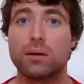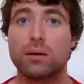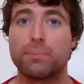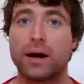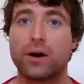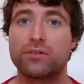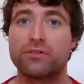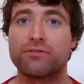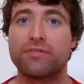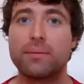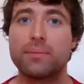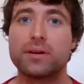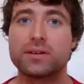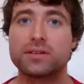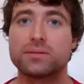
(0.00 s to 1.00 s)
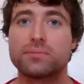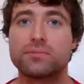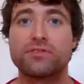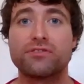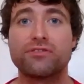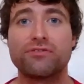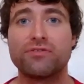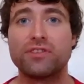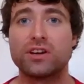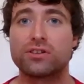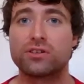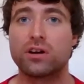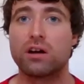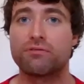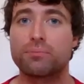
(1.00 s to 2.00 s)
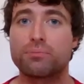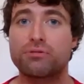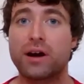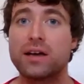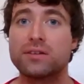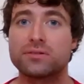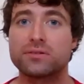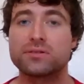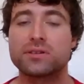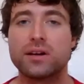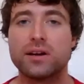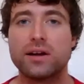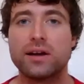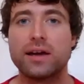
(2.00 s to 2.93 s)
about feminism for fear of reprisals?